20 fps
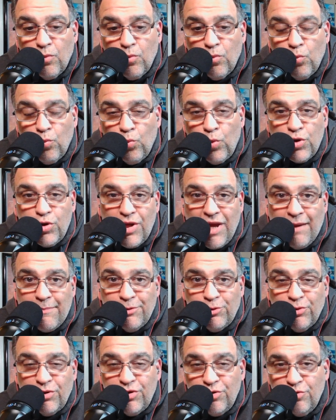what you have
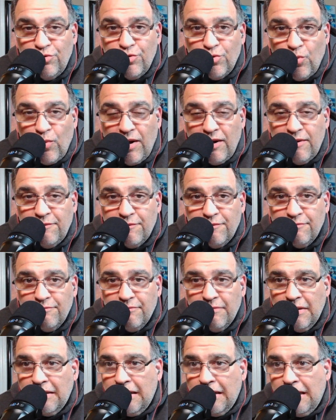between you and your wife,
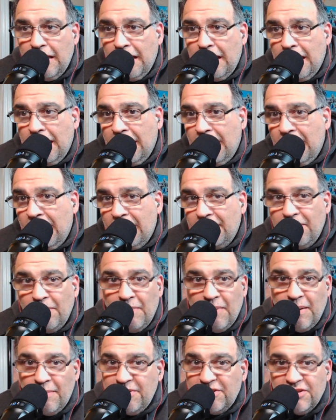the
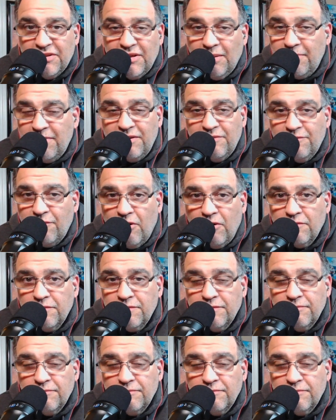baby should not be involved.